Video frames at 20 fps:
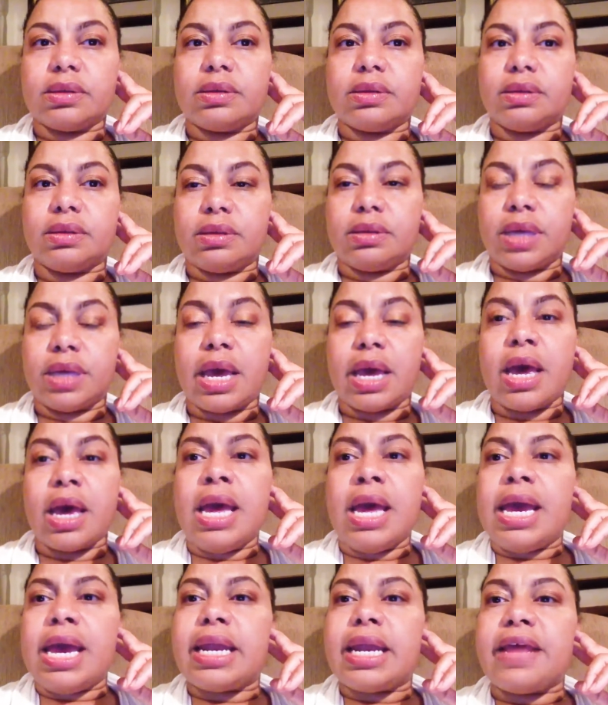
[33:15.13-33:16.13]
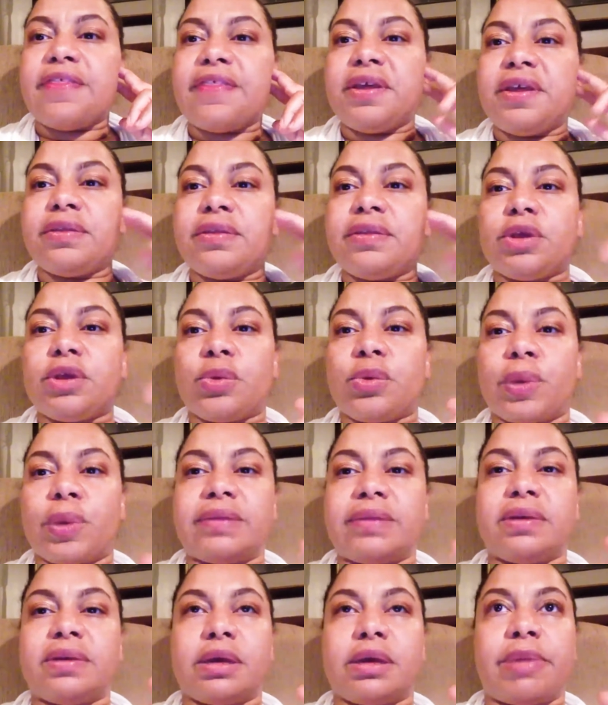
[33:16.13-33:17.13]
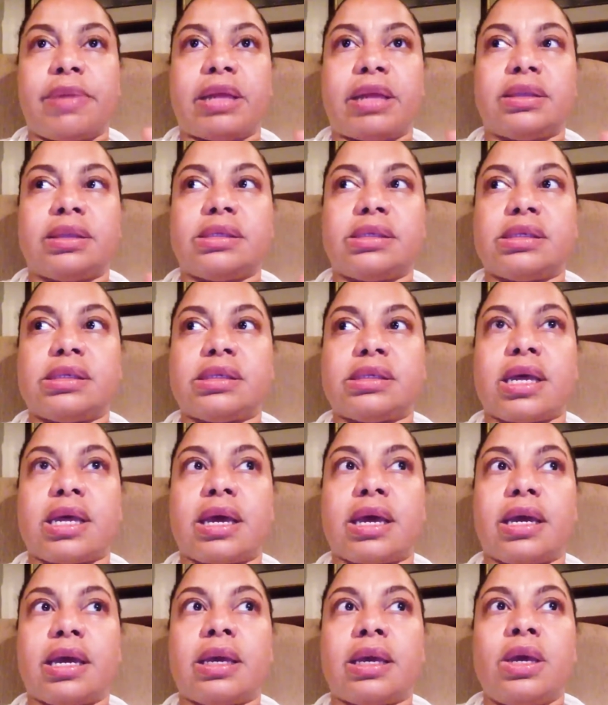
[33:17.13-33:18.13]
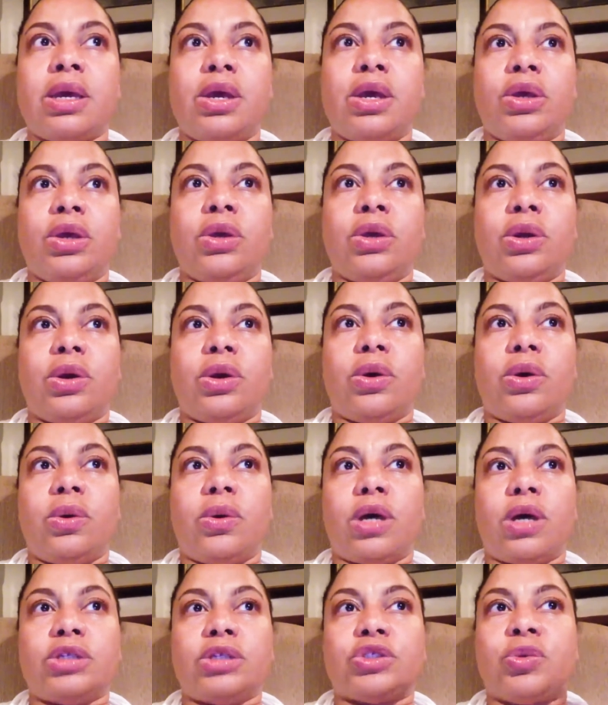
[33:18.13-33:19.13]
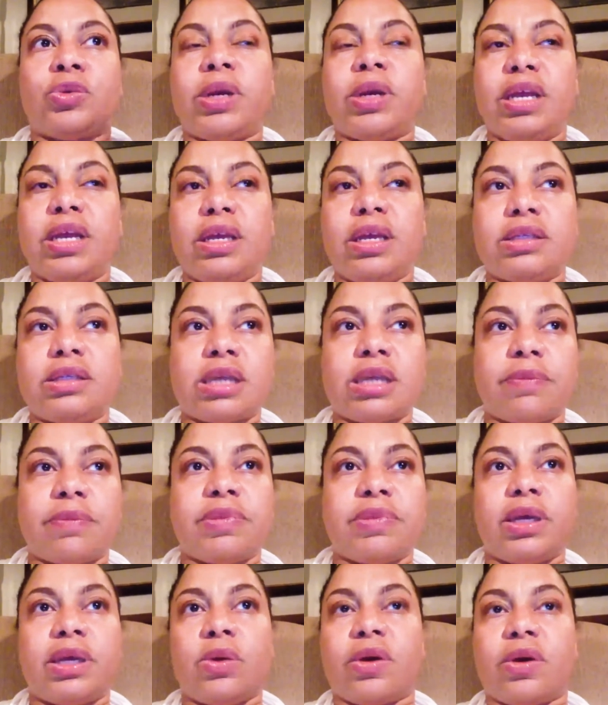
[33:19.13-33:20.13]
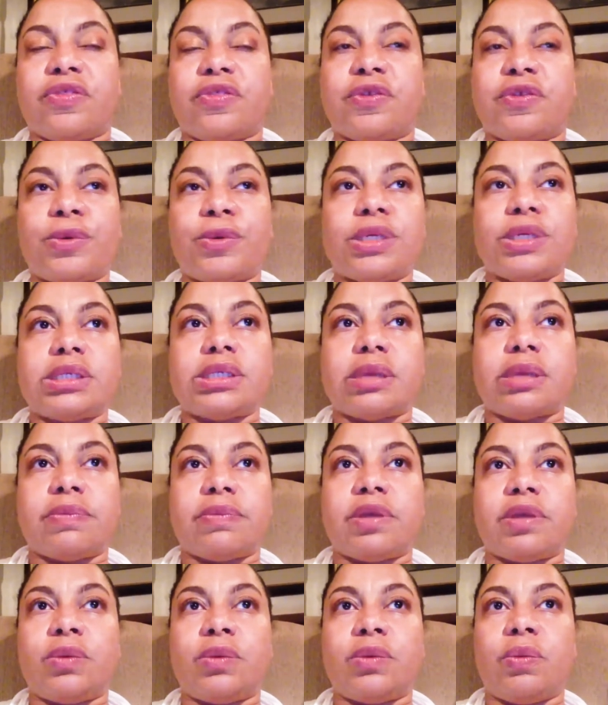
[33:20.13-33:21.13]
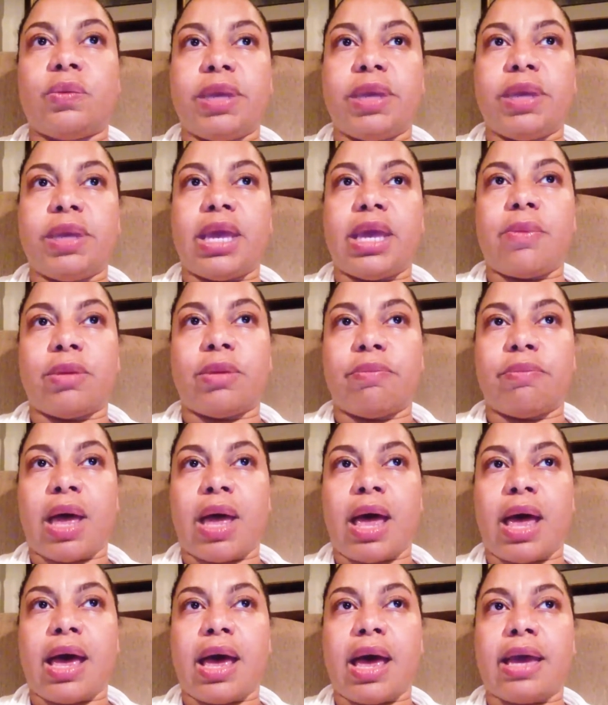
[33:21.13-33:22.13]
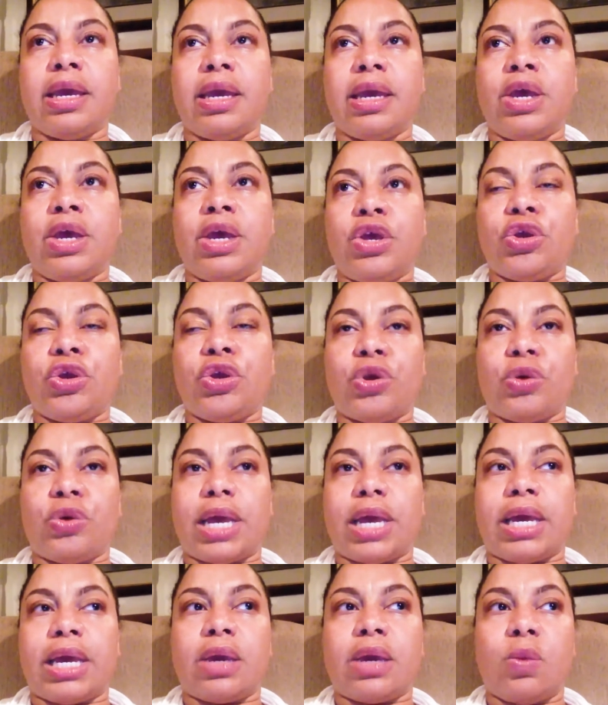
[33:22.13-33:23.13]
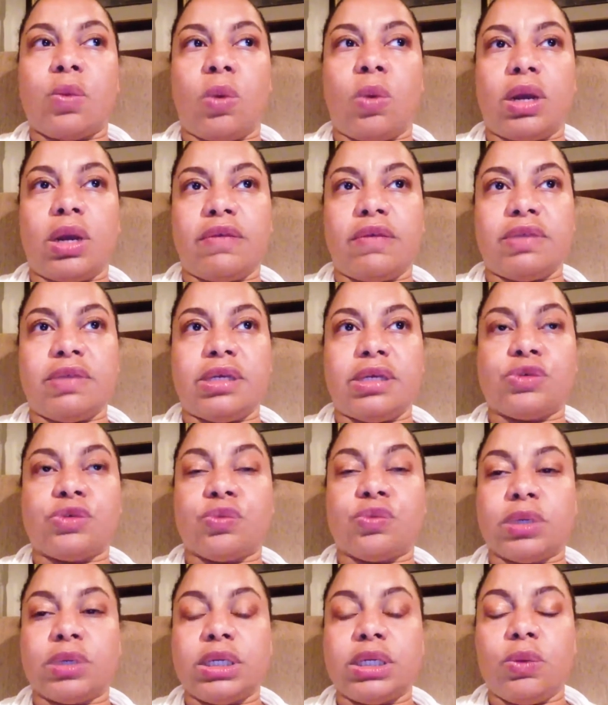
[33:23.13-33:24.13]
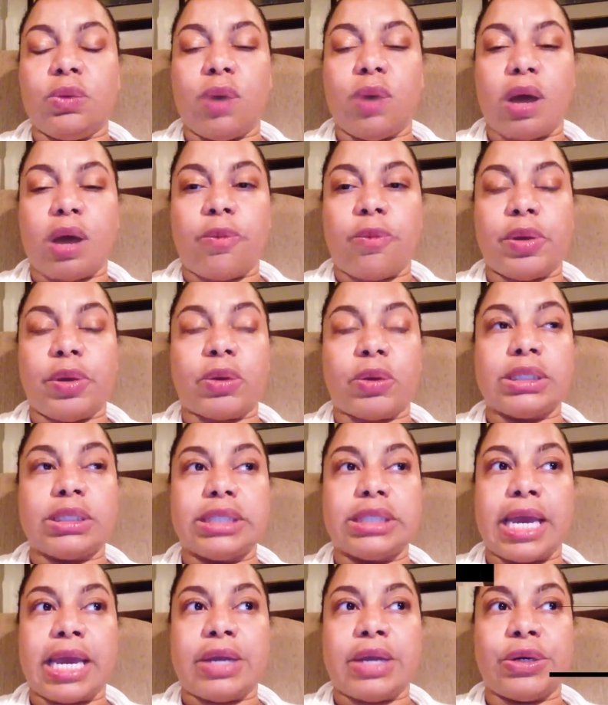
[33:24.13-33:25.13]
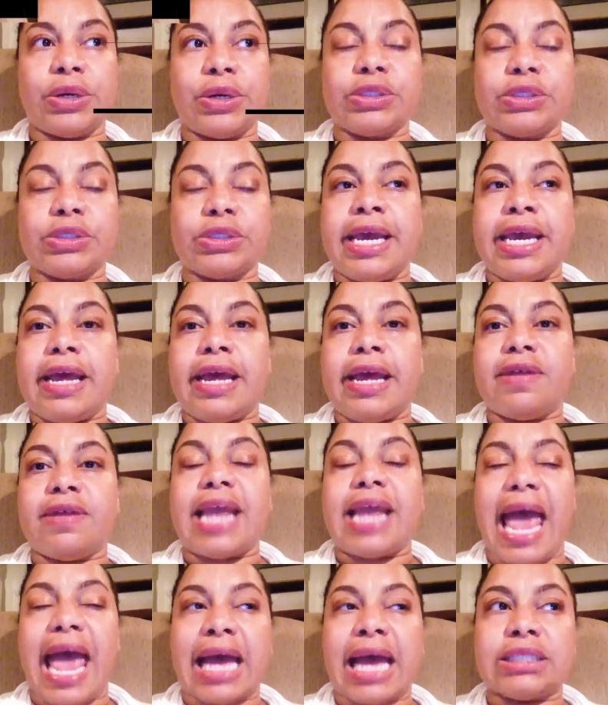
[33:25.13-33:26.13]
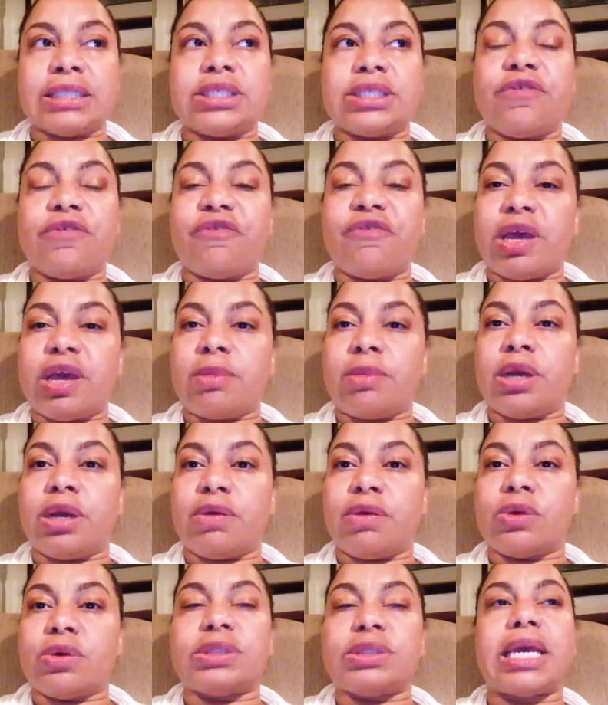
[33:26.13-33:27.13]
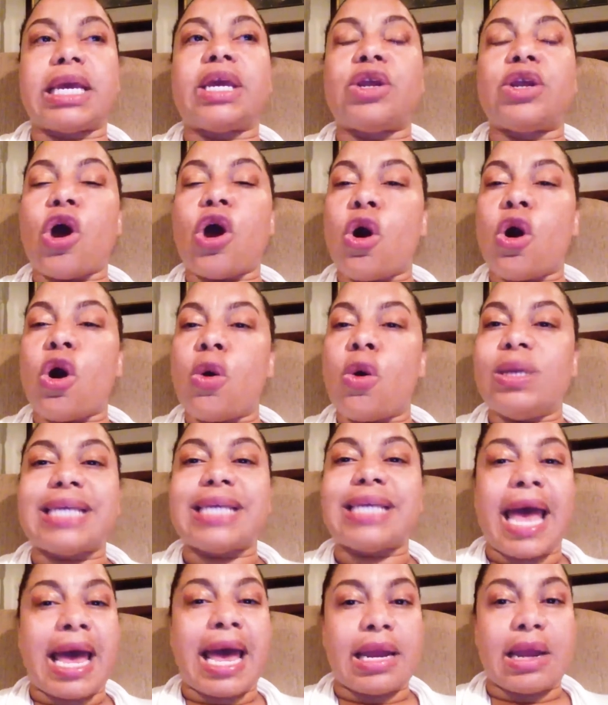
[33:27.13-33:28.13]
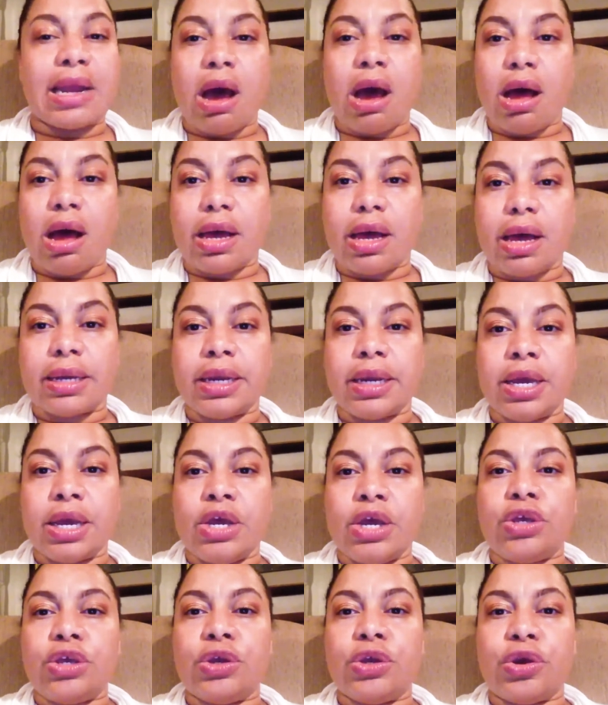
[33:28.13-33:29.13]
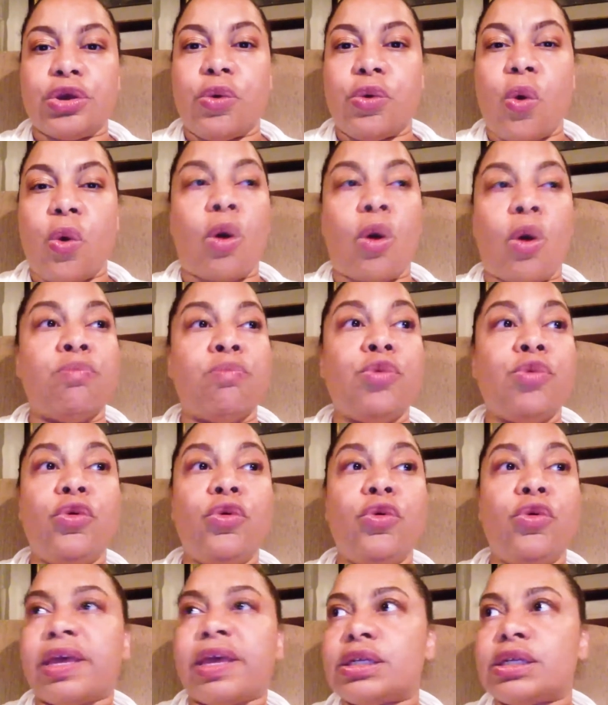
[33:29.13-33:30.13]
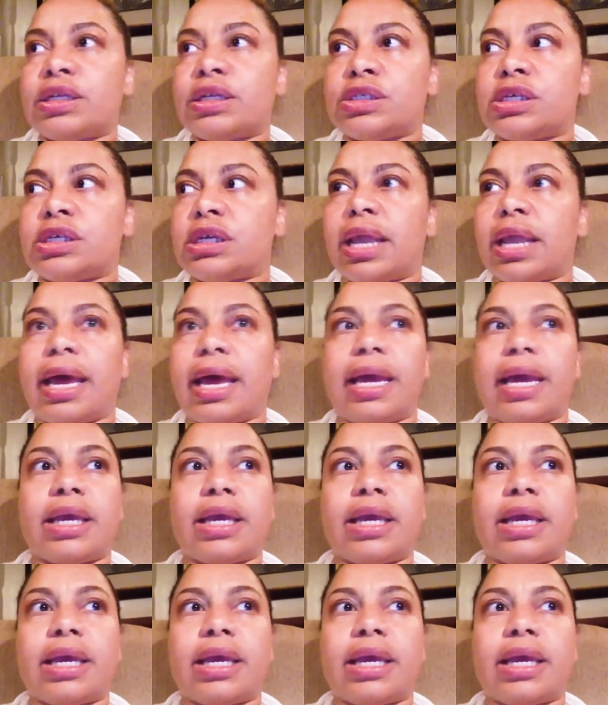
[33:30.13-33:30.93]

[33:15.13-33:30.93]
Yeah, and I think the great thing about this is like a 20-something or a 30-something will be able to buy like one of these really well-built containers. And then as their family grows, they can always add on, or move it to like,